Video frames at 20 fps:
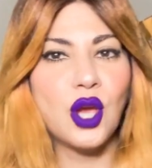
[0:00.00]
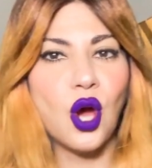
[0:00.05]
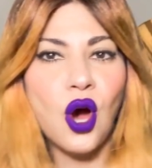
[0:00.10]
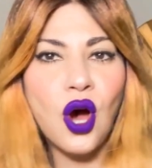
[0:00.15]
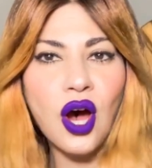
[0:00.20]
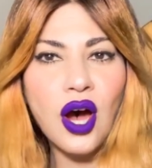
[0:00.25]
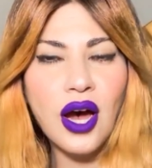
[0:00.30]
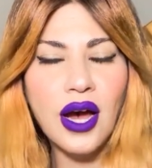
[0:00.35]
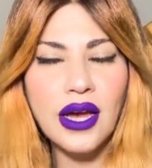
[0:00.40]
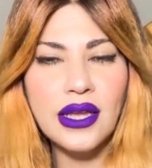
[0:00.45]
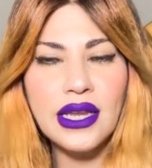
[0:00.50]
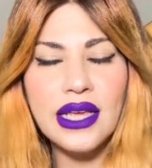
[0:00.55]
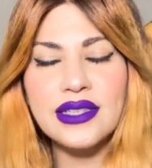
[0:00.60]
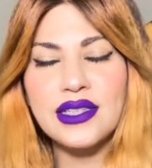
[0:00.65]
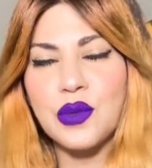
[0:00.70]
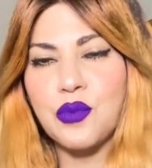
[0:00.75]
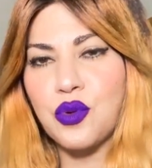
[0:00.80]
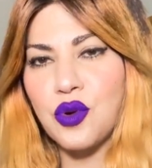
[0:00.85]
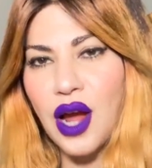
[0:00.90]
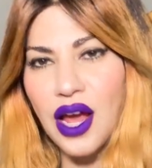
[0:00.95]
on, it's a
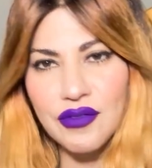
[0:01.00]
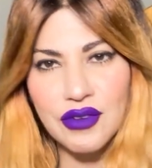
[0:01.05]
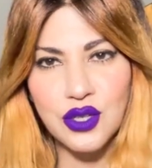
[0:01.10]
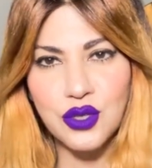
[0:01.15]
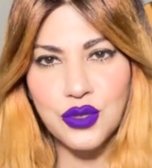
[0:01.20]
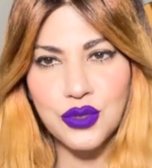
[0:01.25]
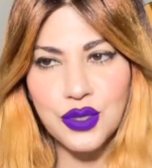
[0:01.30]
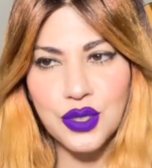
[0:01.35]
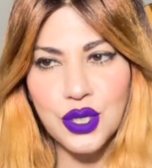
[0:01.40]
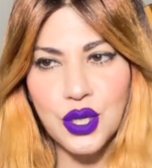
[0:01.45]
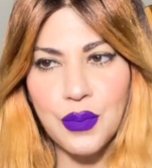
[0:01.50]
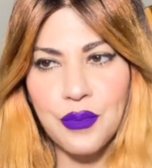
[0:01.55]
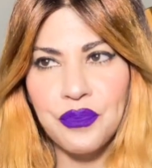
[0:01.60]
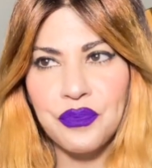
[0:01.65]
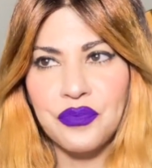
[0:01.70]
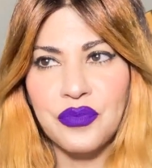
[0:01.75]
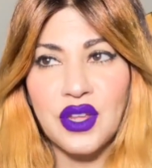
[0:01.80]
private group.